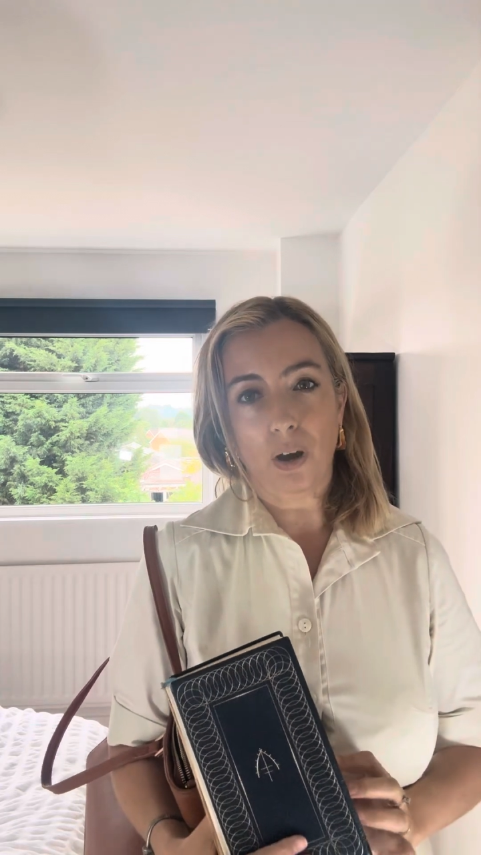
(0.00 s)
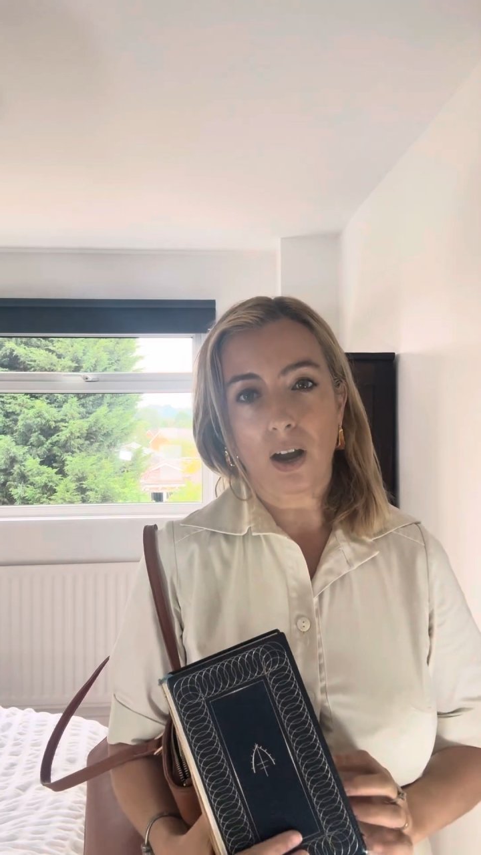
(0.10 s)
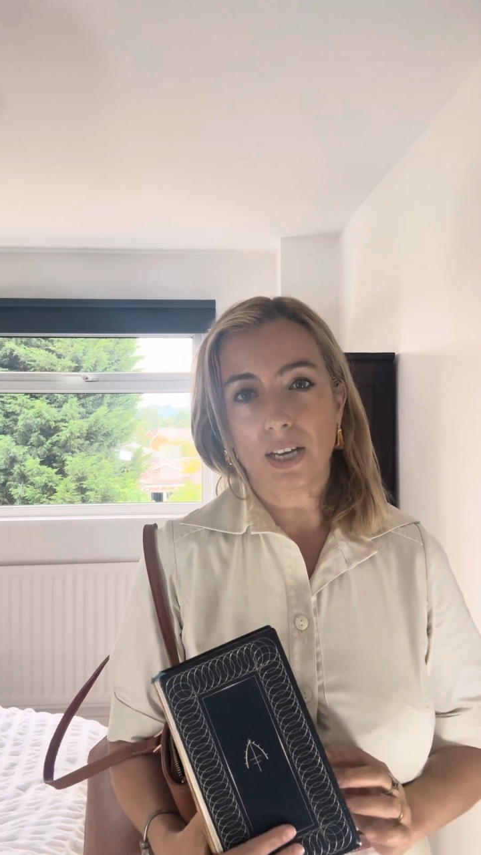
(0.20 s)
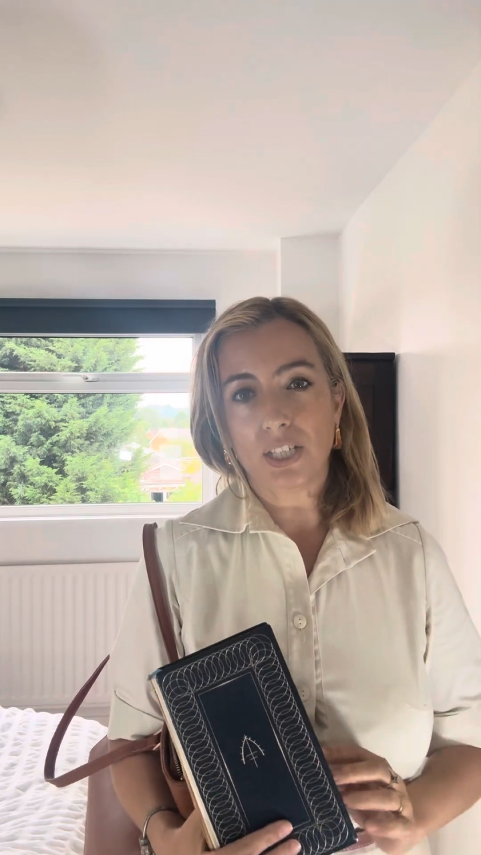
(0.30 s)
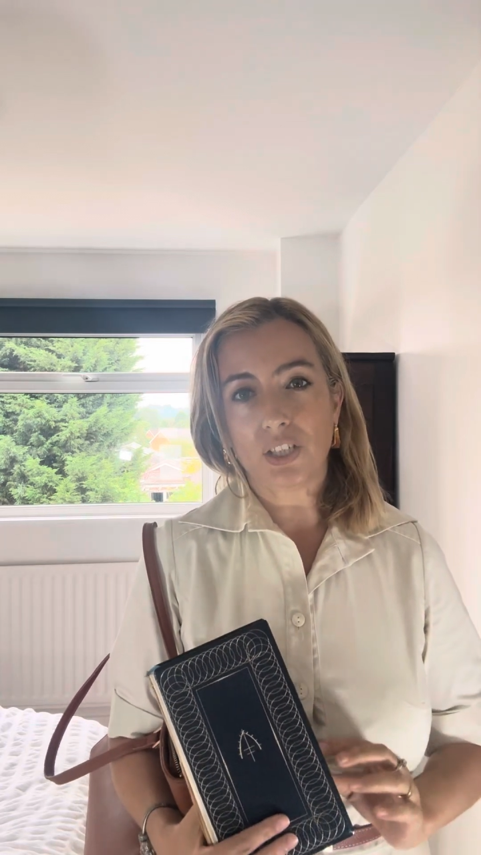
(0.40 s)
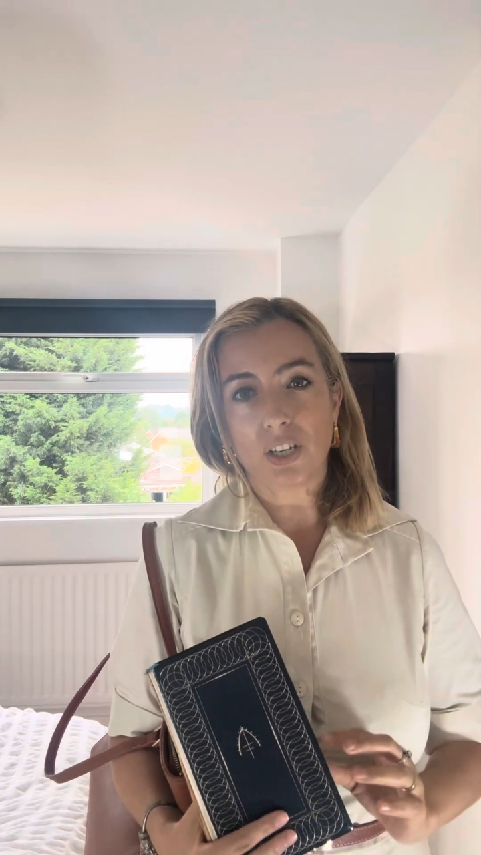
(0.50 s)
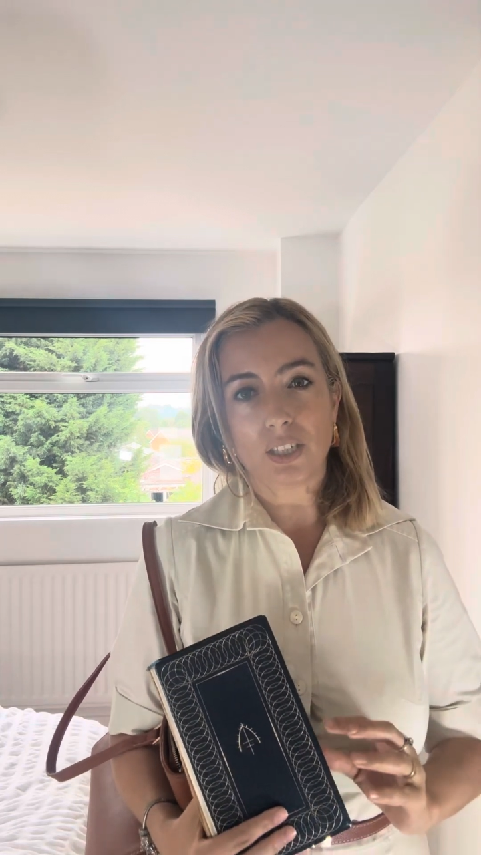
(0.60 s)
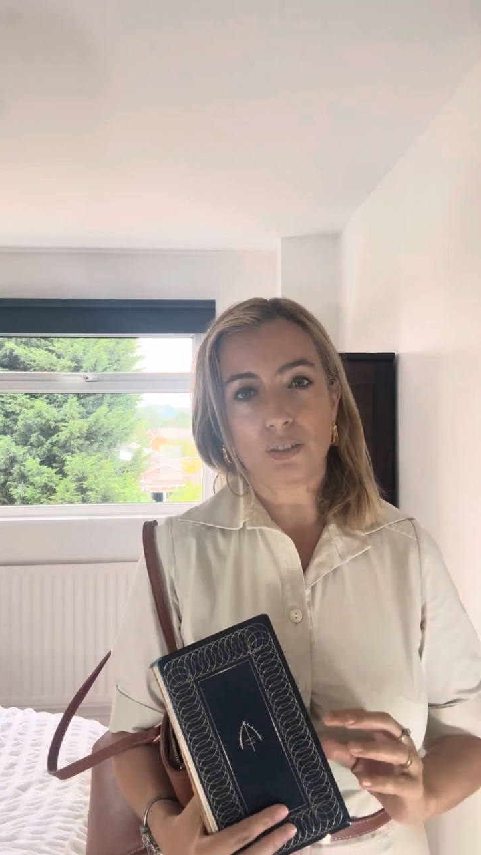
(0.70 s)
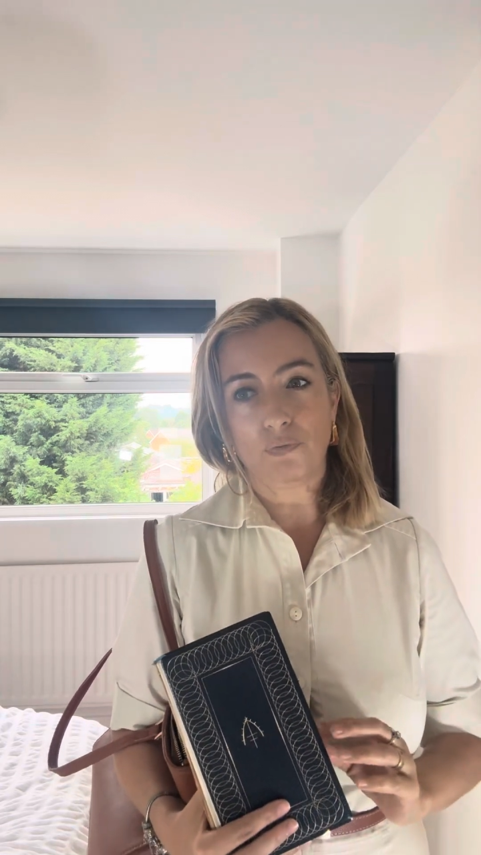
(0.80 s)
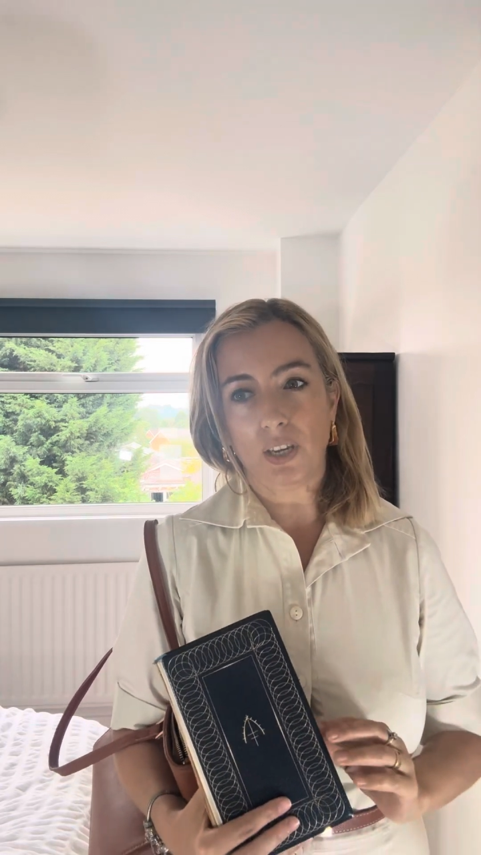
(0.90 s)
I
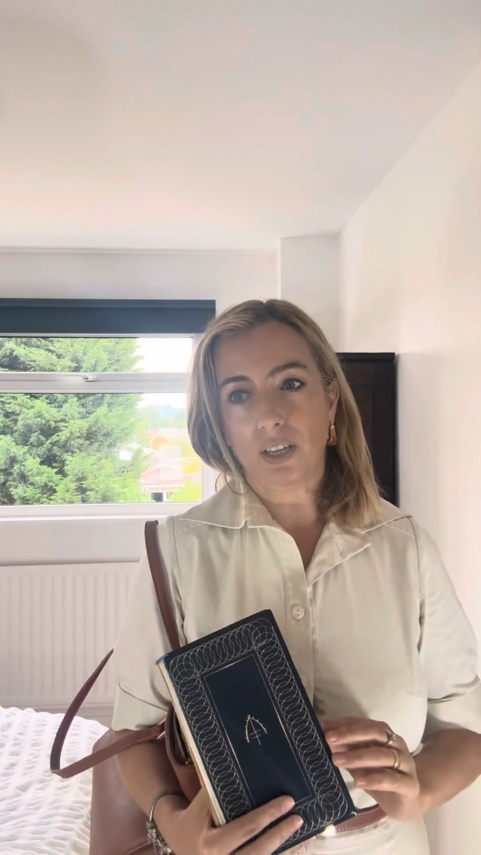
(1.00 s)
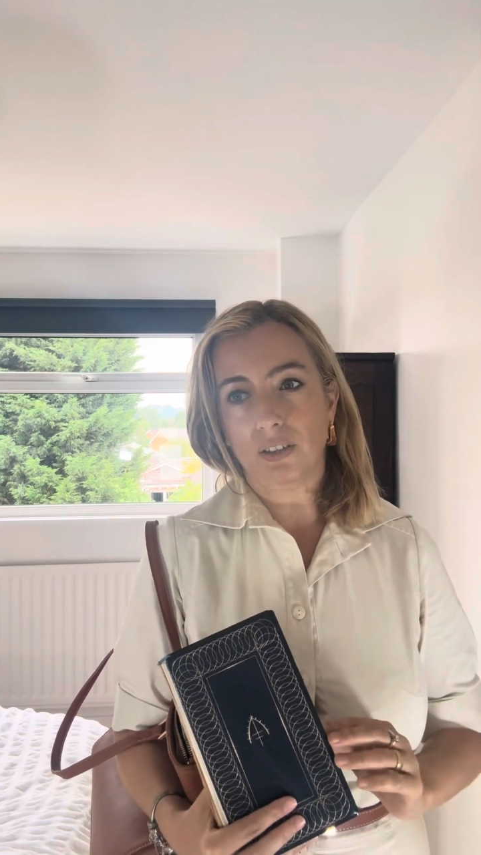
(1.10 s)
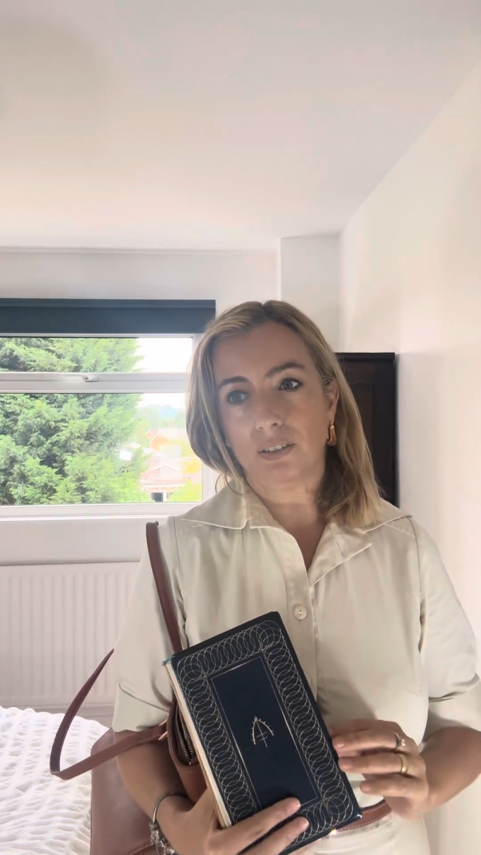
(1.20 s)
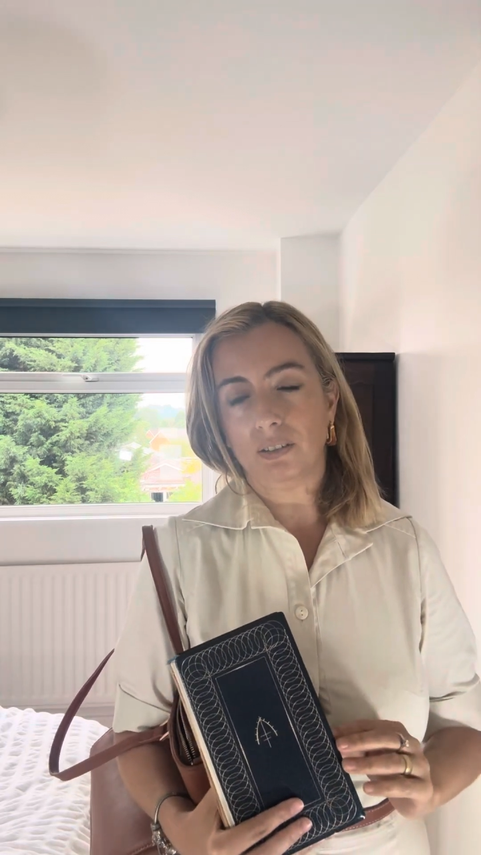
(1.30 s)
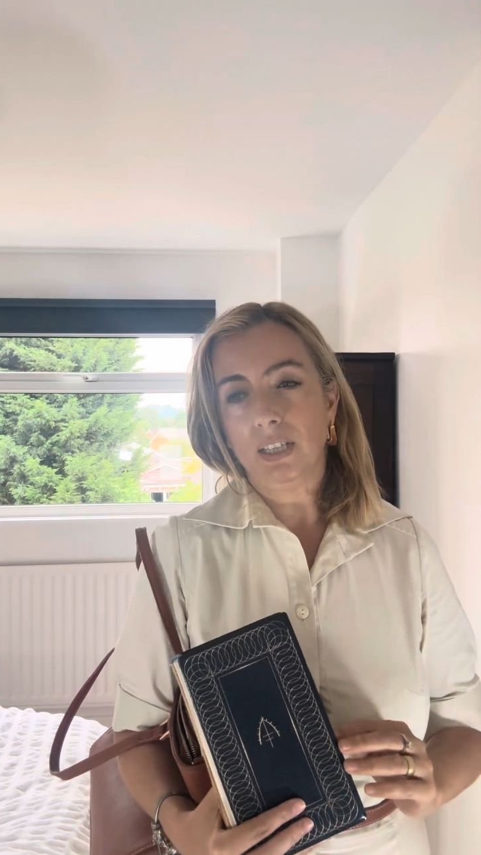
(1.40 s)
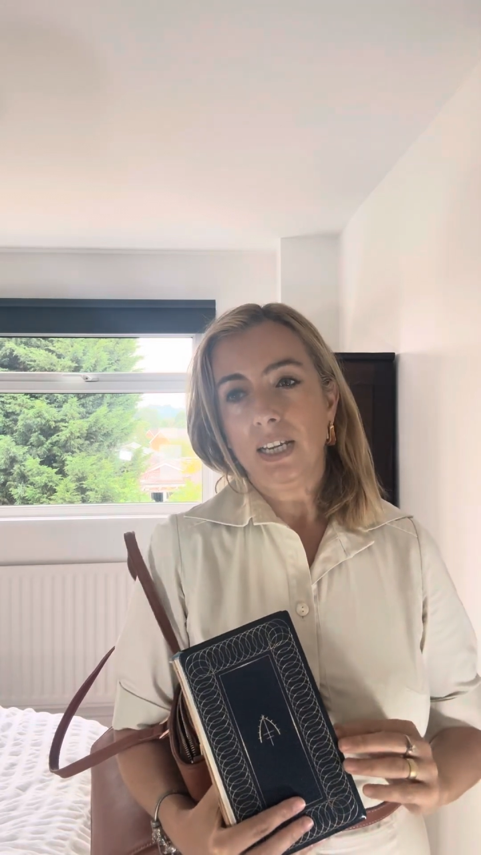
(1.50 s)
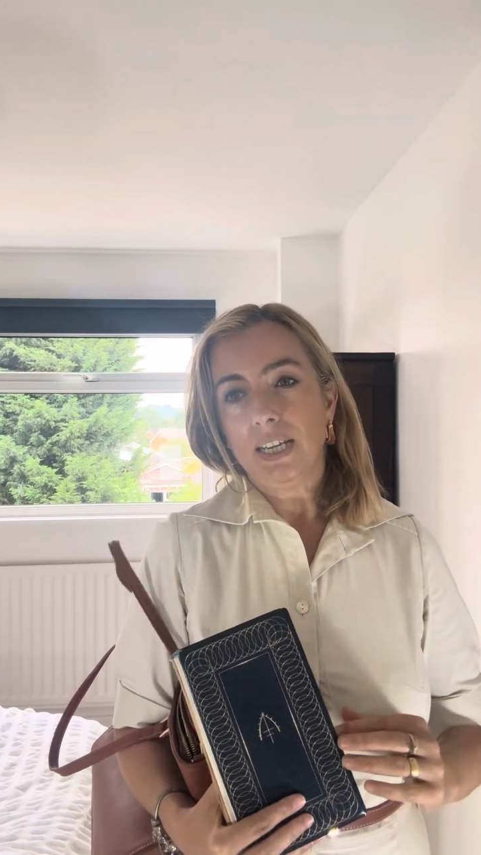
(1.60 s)
just feel,